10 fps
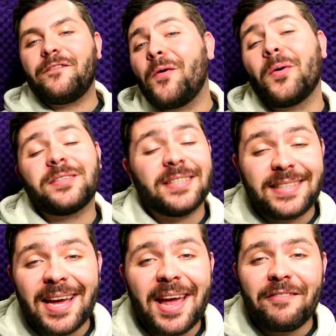for
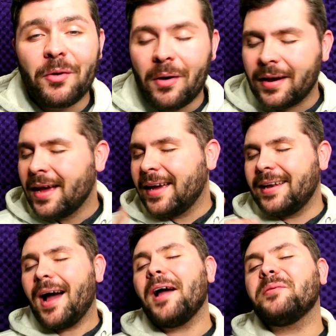today, everyone,
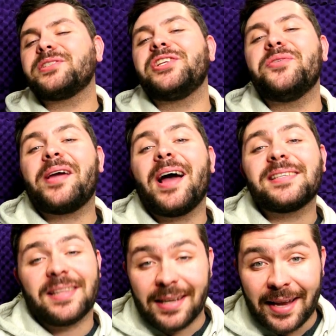and I will see you
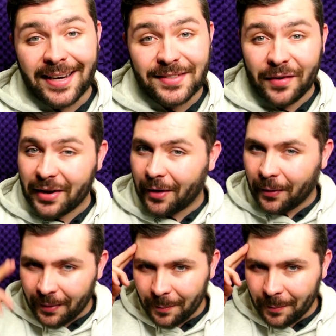guys in the next video.